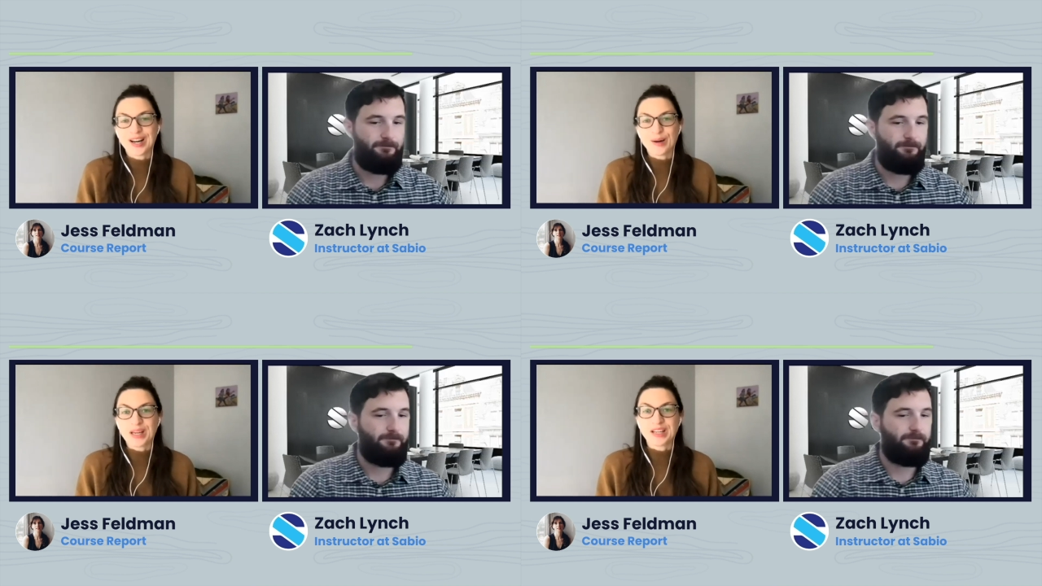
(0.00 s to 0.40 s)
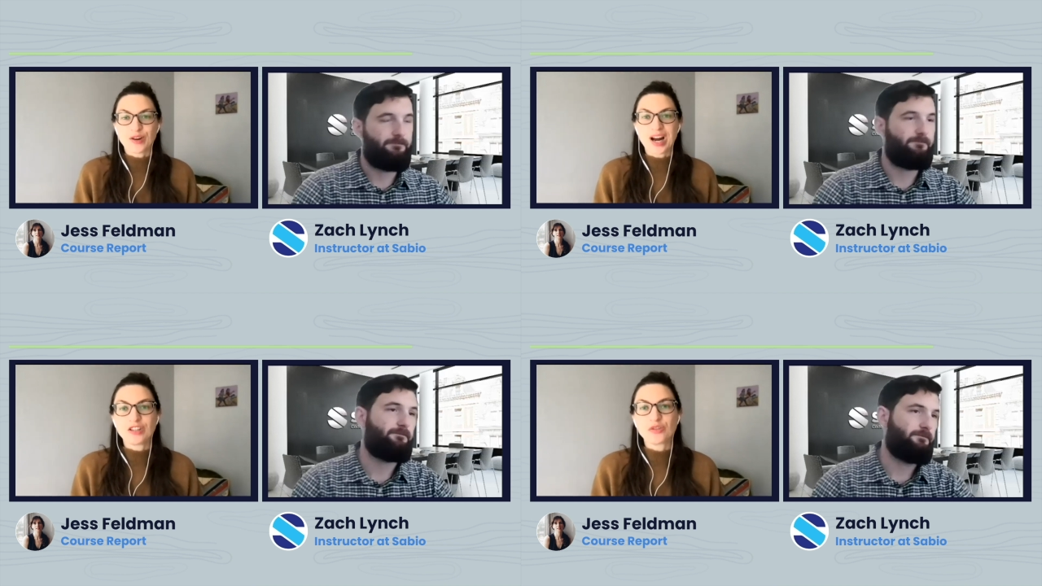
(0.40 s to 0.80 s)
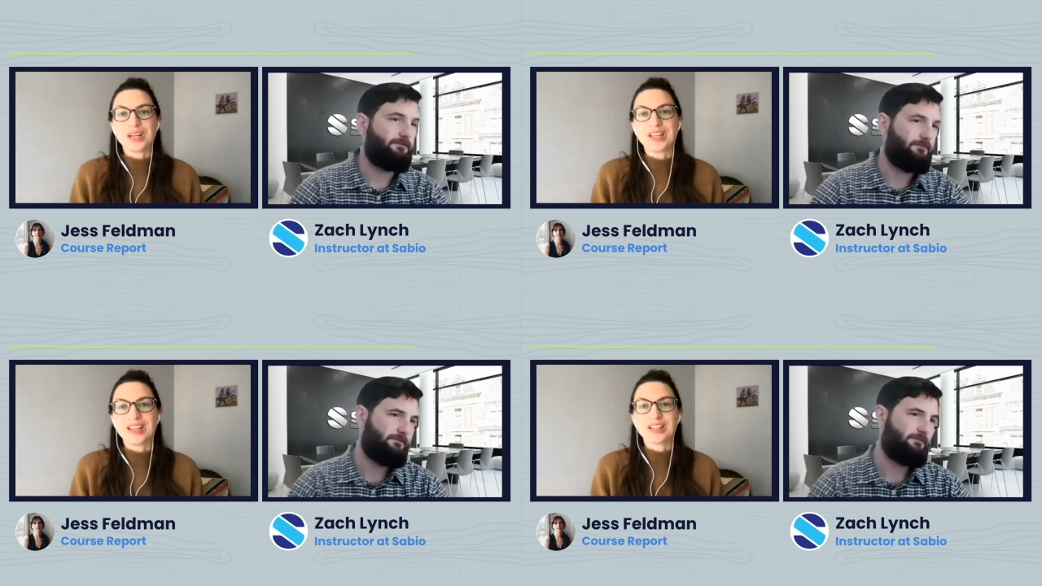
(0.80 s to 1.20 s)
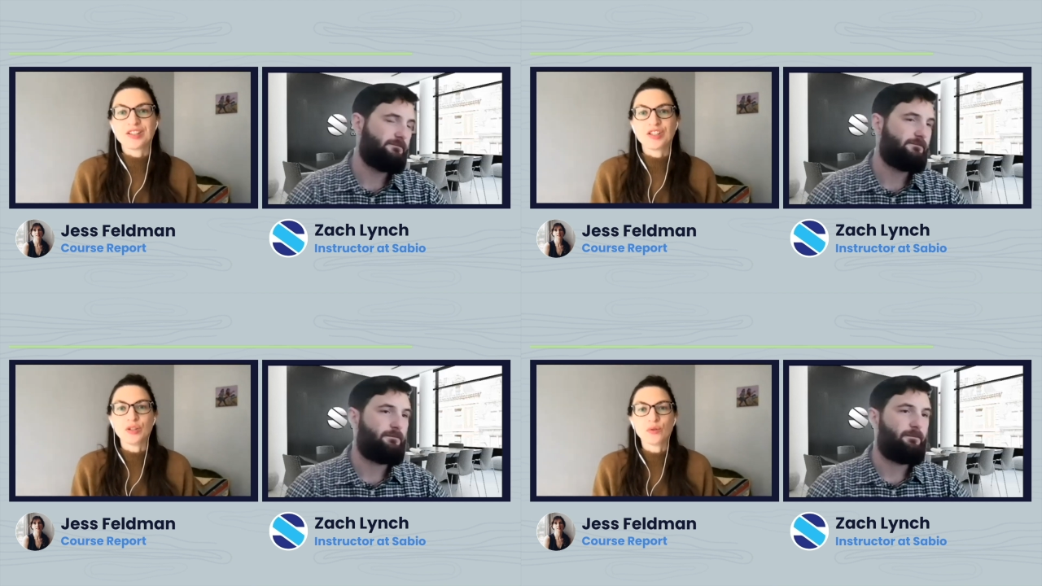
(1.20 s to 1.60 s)
Speaker 1: um, and graduated,
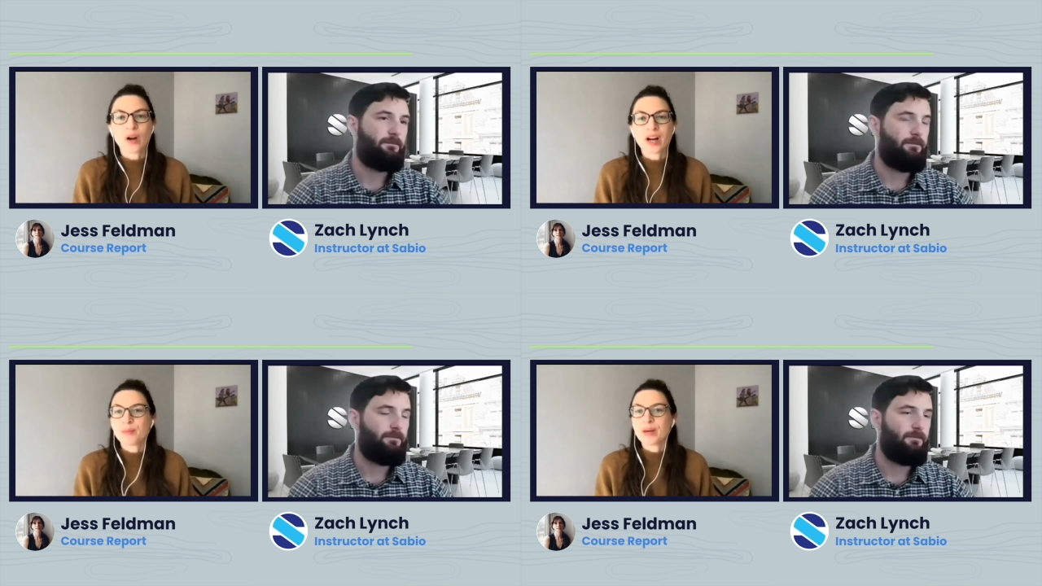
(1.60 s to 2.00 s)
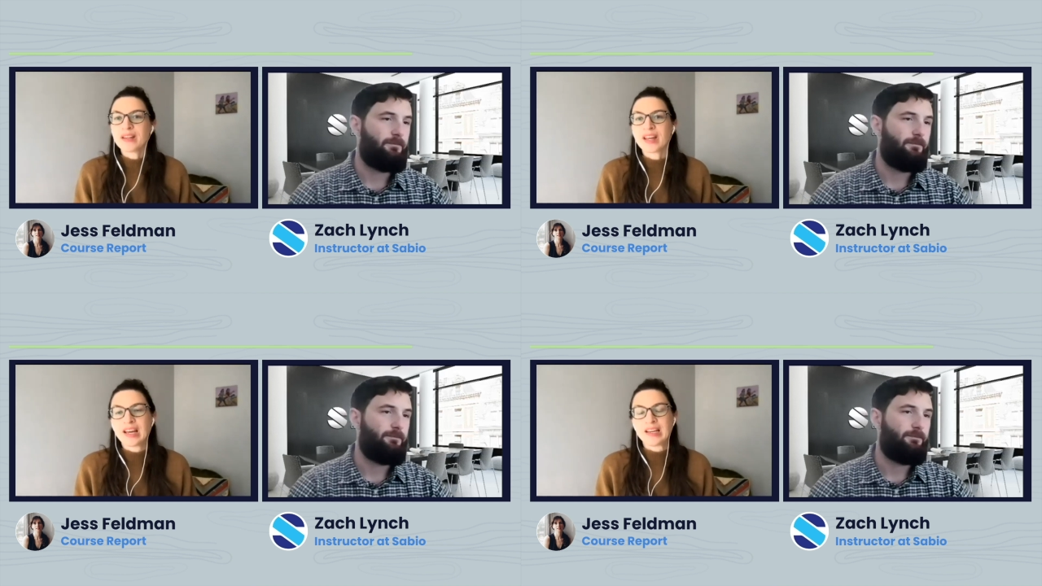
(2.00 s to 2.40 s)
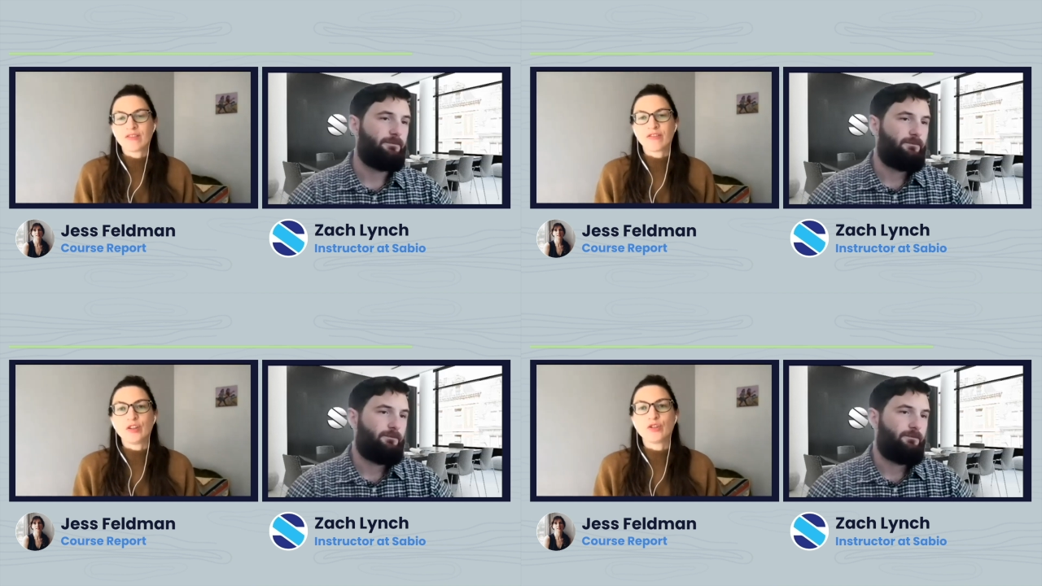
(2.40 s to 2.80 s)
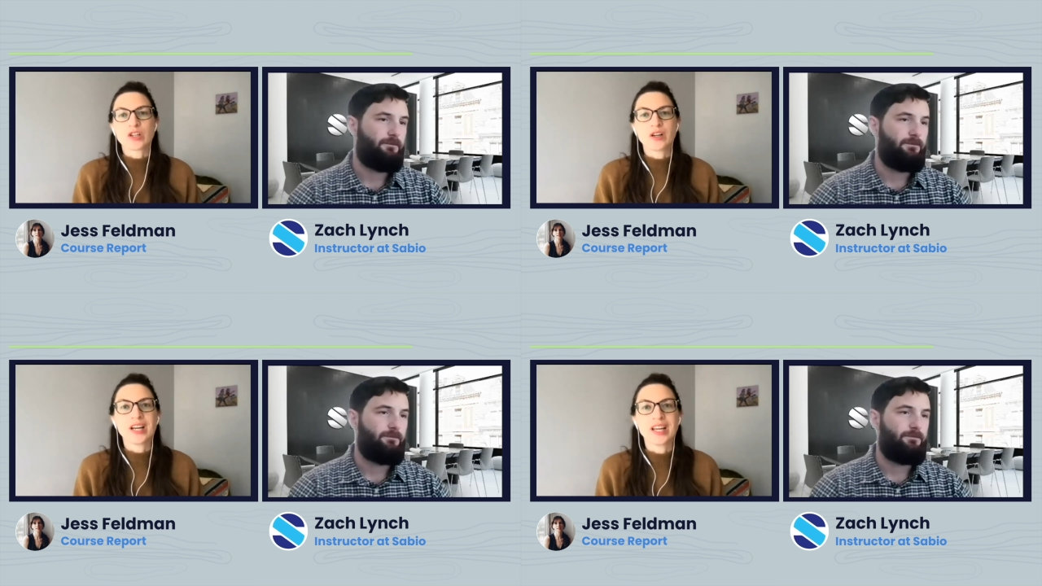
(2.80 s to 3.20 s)
do you recommend that any
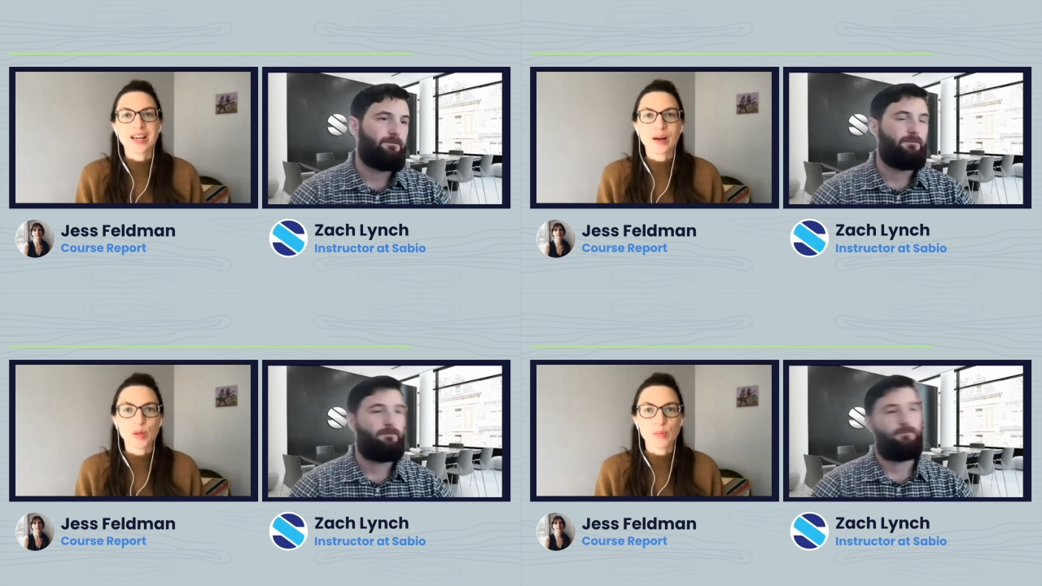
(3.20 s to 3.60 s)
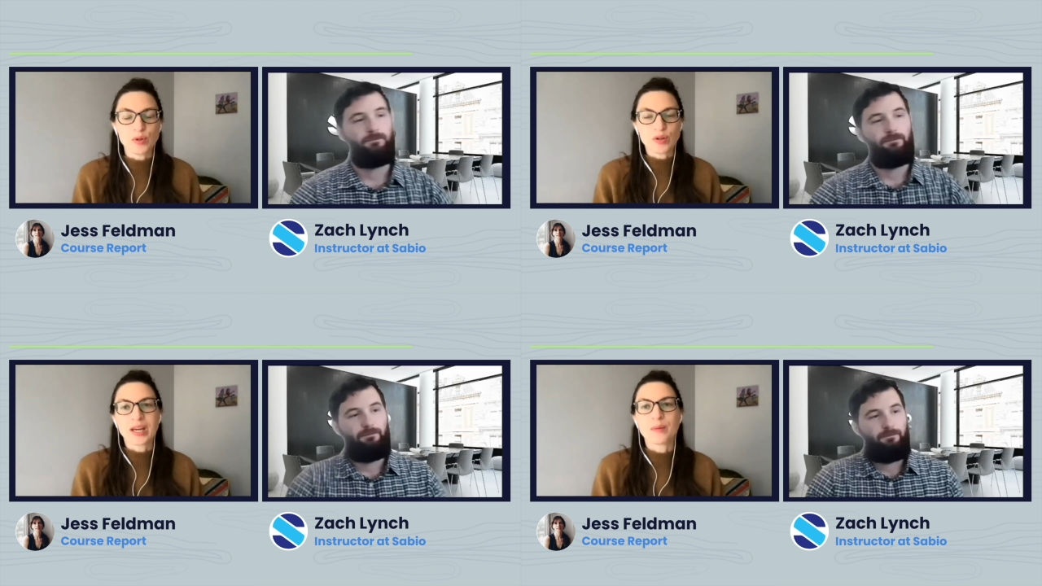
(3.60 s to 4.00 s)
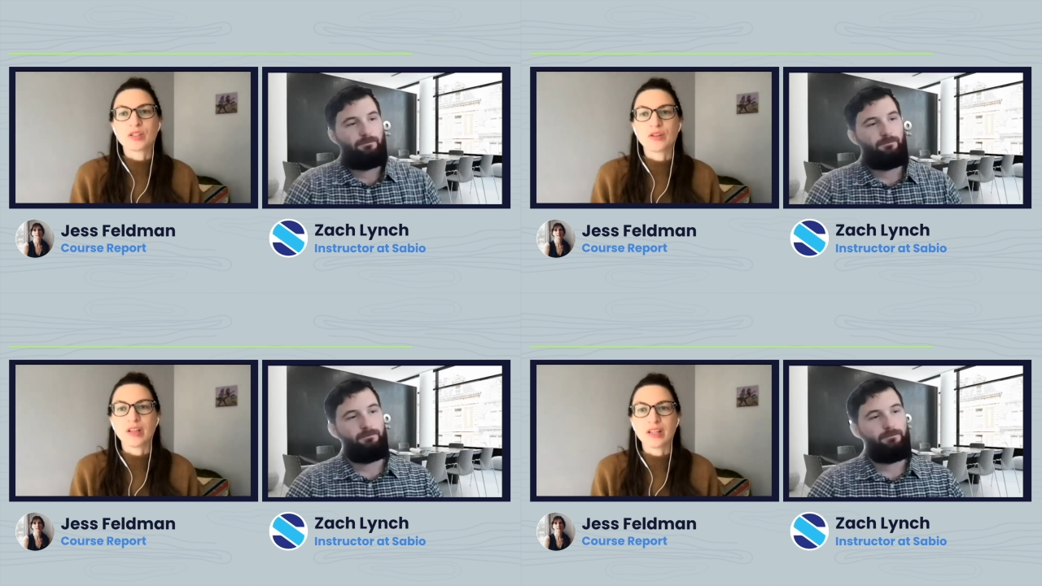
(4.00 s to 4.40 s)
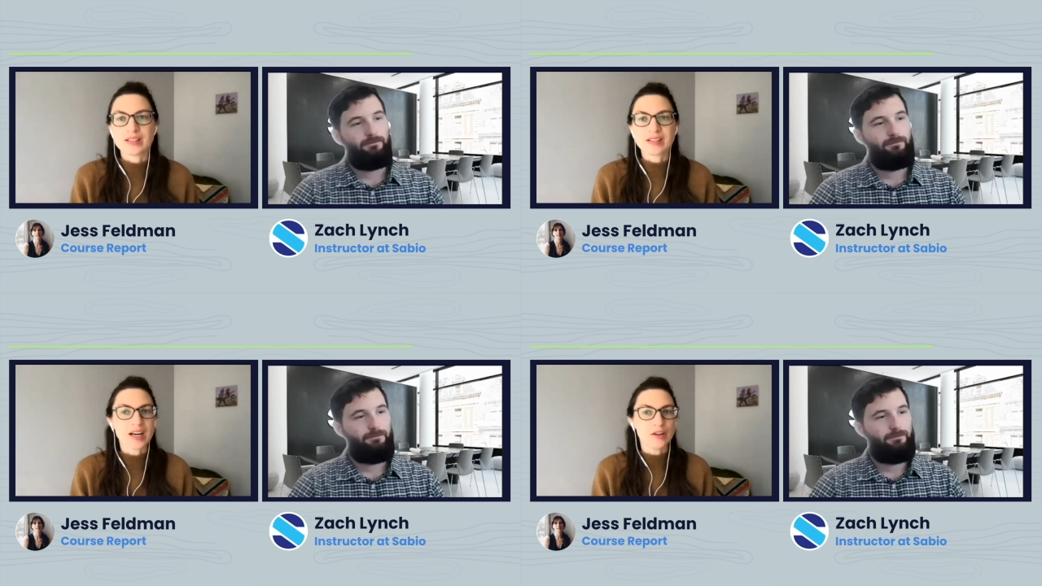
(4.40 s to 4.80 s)
future incoming bootcamp
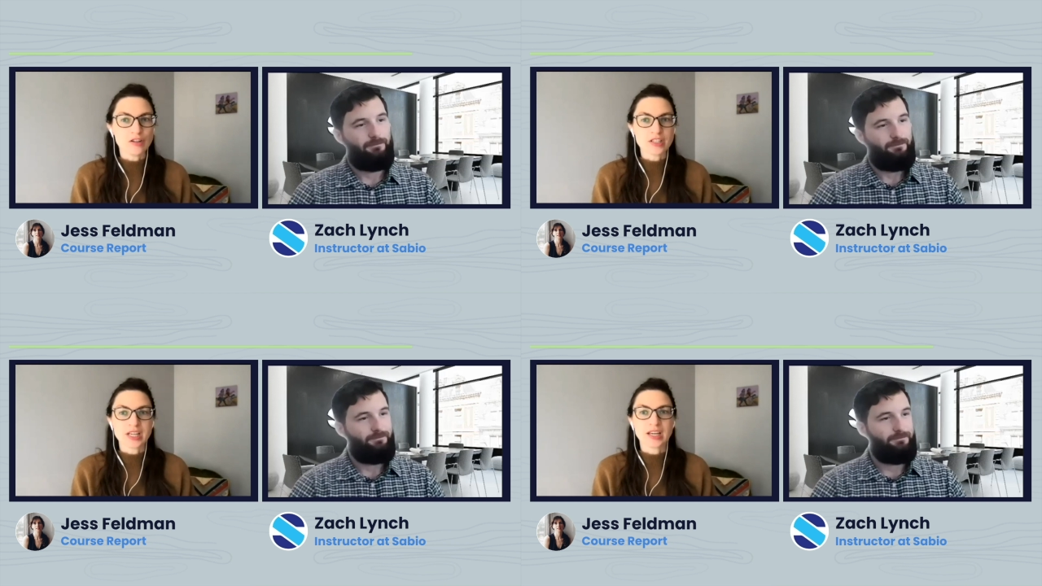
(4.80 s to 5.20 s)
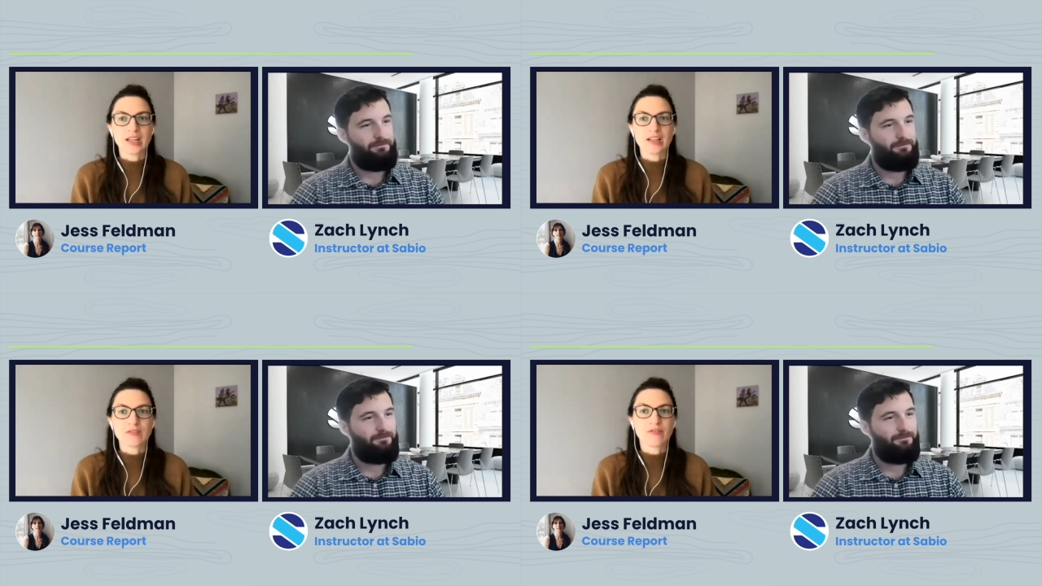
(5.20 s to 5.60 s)
students understand